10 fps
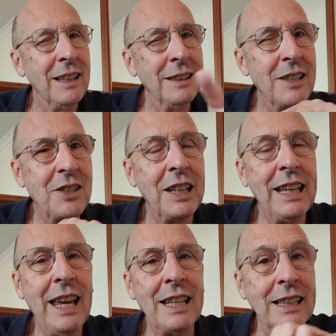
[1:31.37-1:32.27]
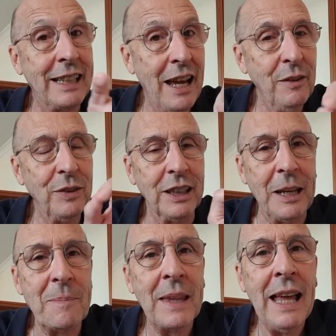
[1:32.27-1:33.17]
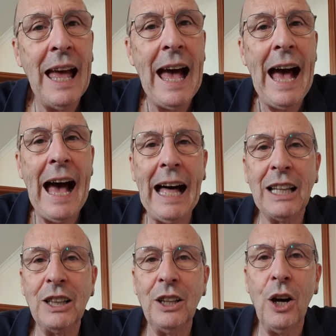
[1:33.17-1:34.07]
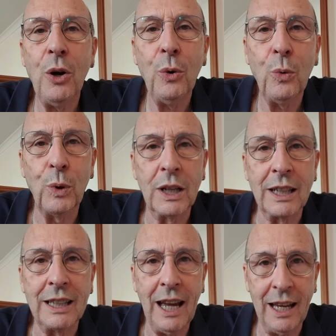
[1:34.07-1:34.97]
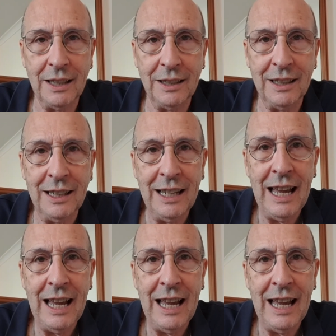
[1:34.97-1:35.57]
Listen again carefully. Hello again.